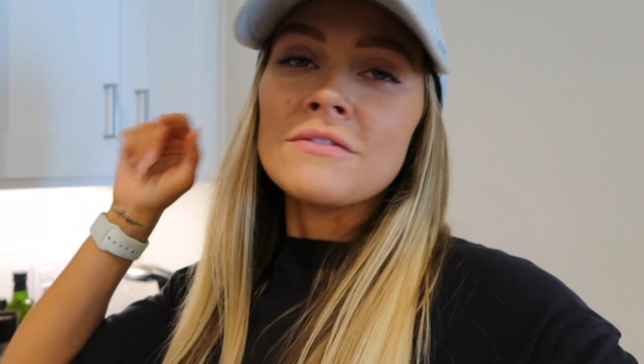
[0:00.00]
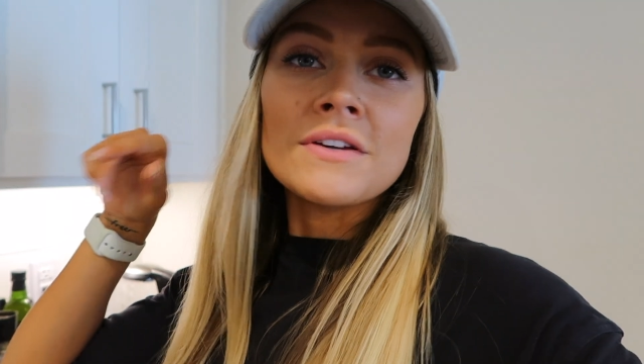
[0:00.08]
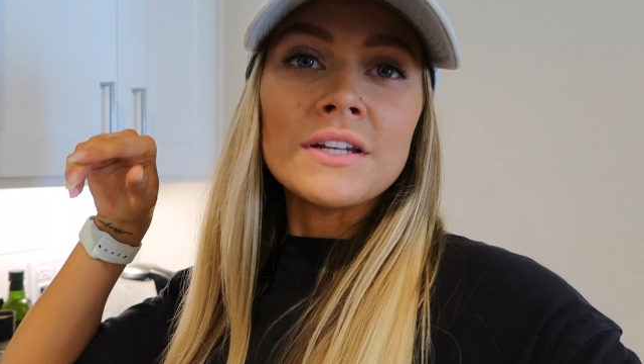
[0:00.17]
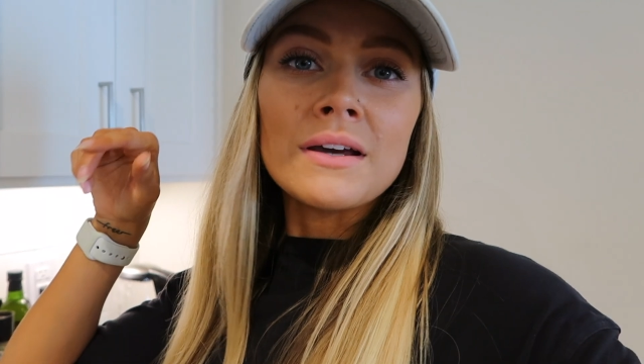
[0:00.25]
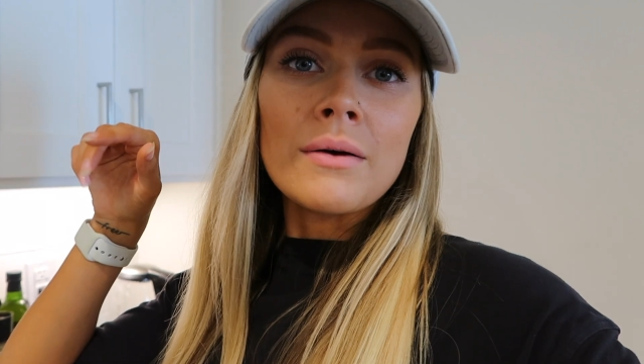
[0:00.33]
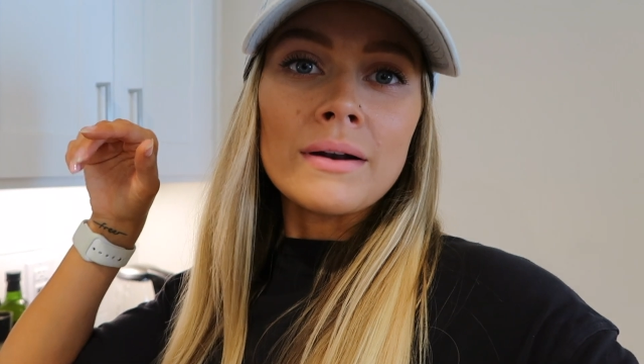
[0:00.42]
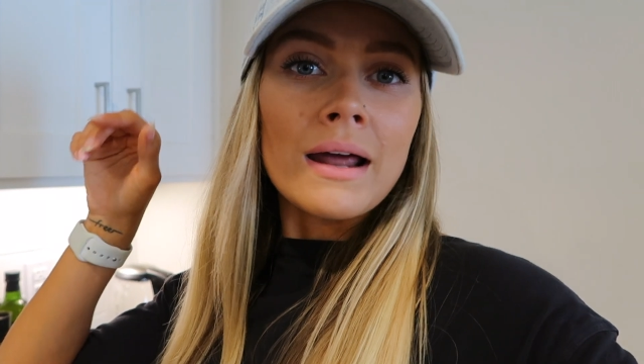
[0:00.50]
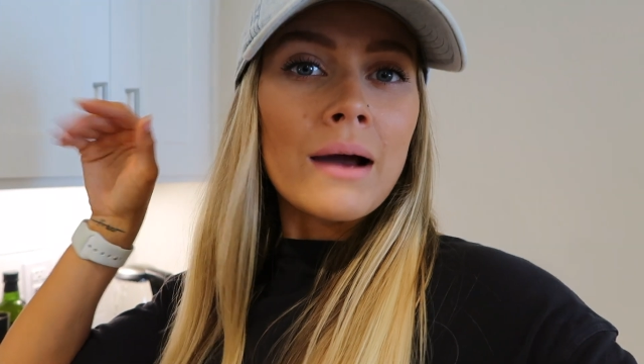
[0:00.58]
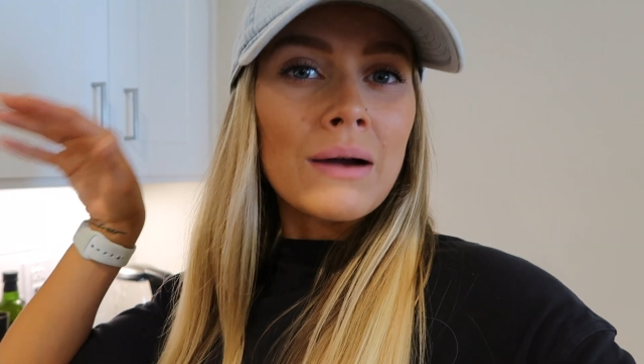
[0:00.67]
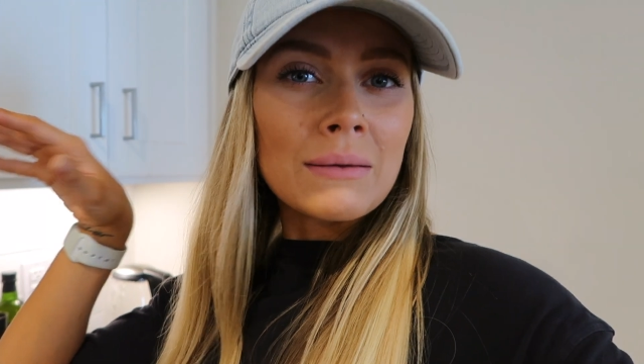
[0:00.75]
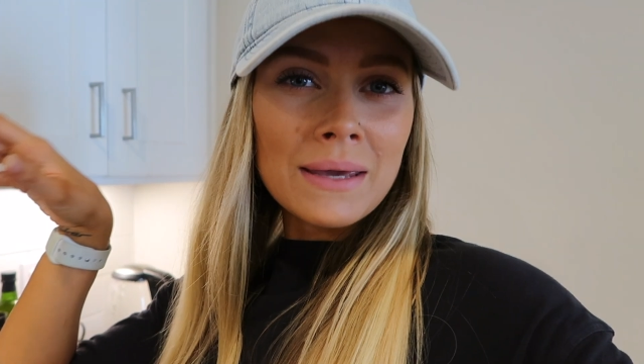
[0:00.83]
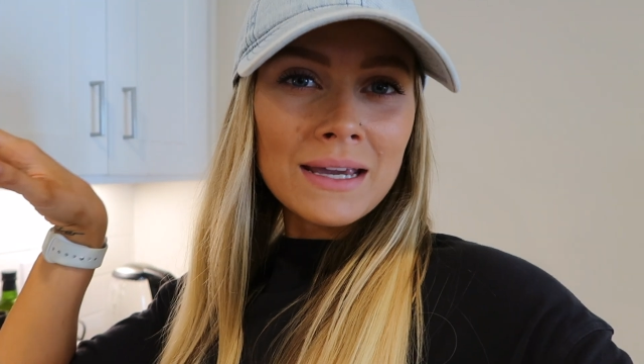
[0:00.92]
video on how
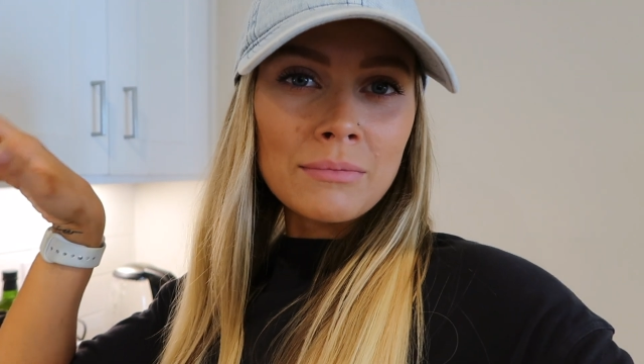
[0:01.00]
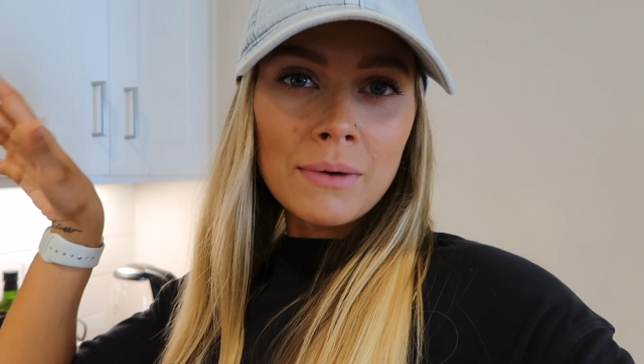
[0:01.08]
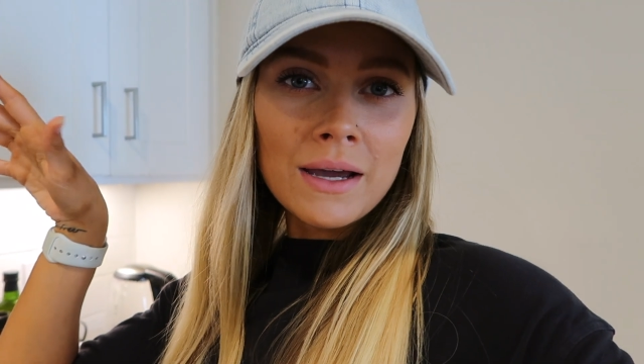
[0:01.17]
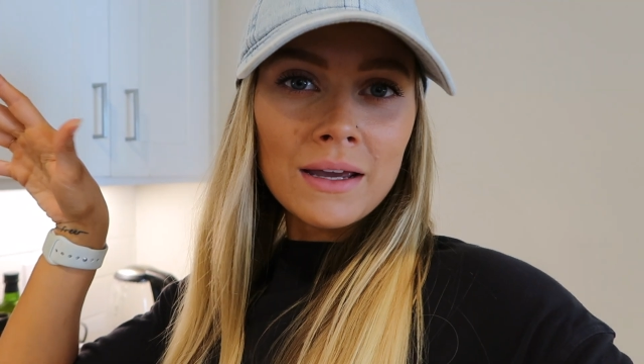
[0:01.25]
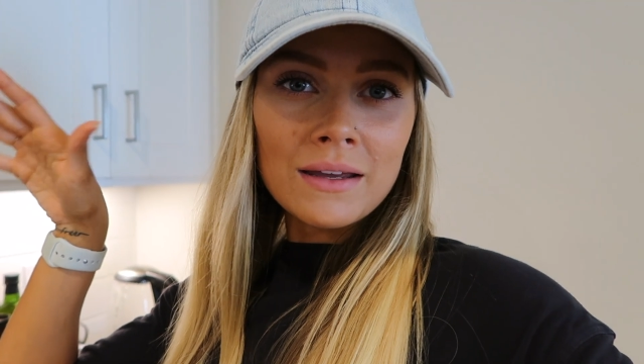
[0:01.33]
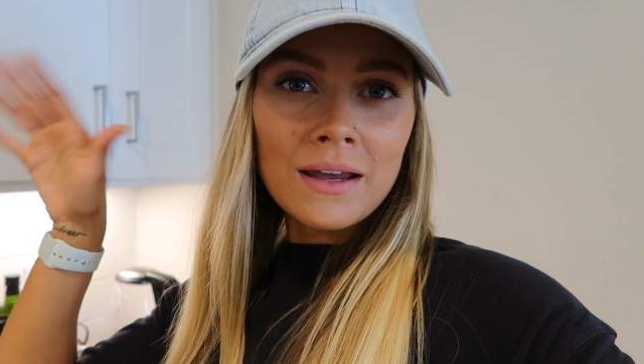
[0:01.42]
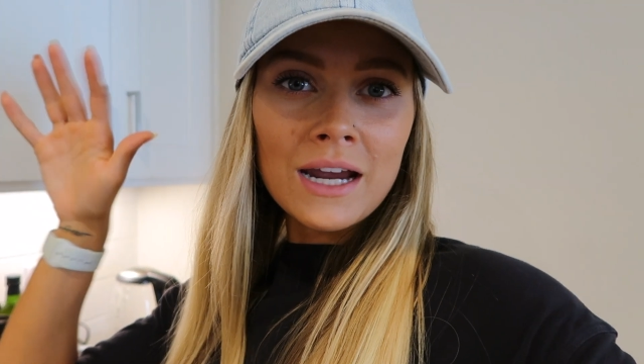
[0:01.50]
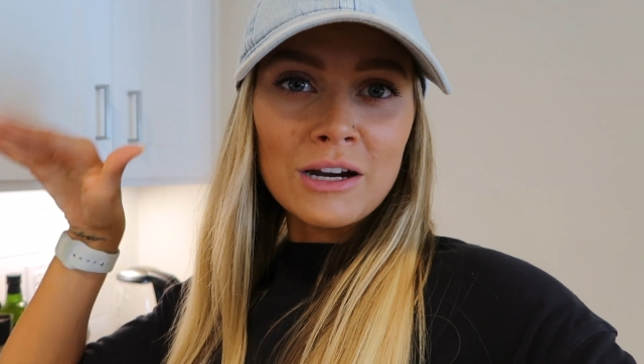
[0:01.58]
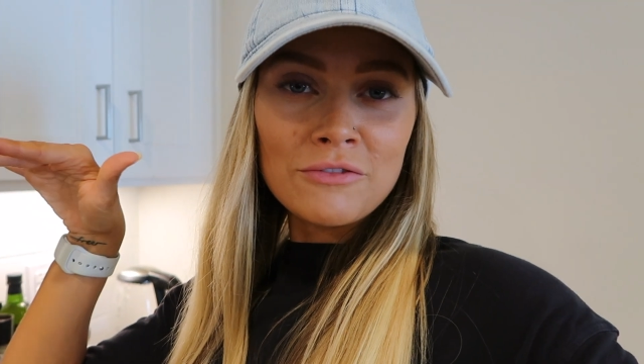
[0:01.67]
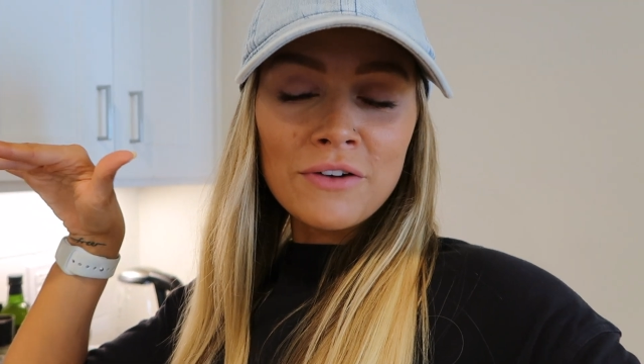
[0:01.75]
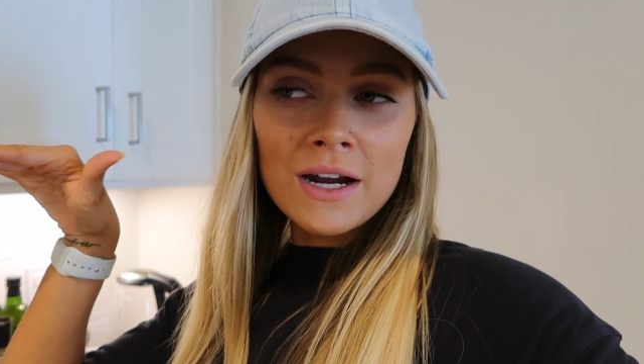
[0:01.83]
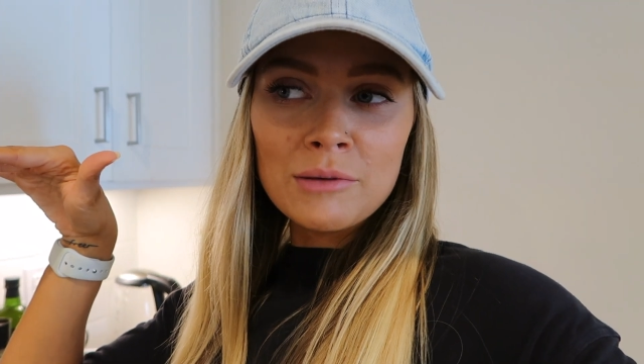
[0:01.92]
I make my
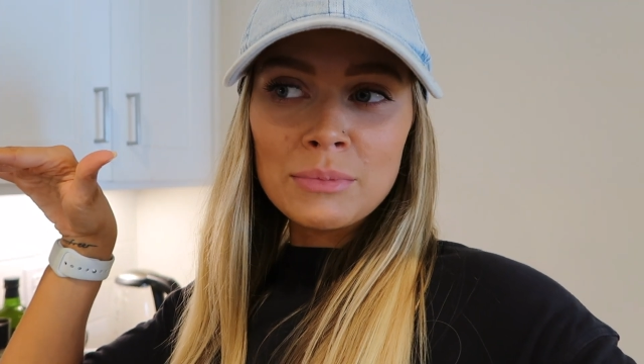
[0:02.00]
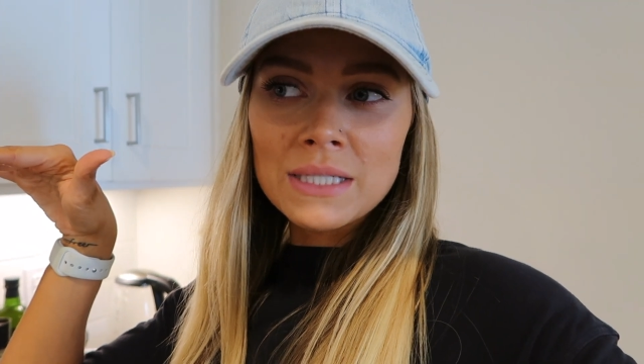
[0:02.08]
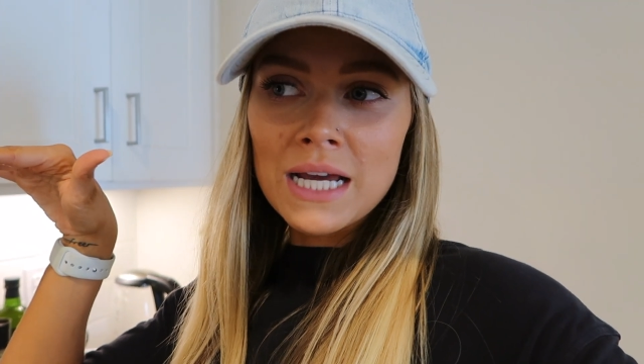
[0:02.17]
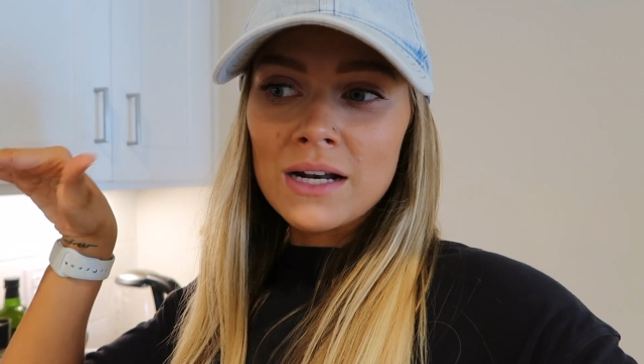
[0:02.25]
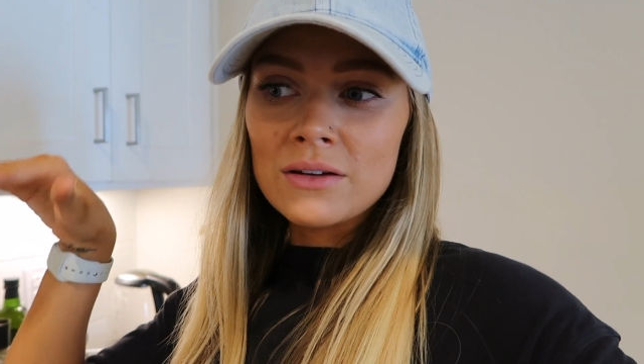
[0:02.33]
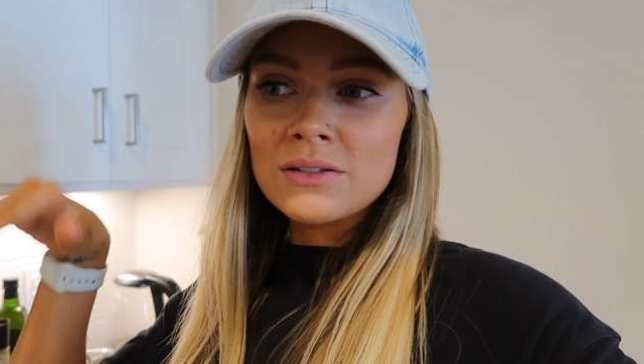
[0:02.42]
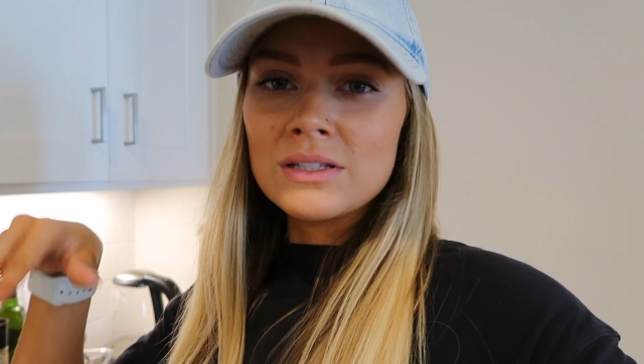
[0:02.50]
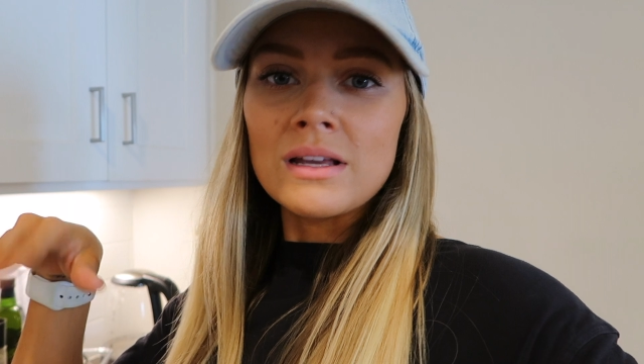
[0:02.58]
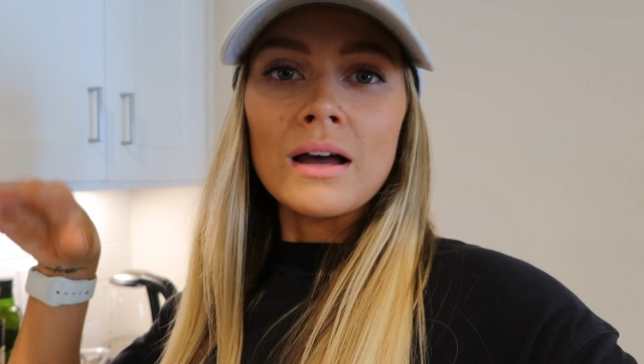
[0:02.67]
air fryer potatoes.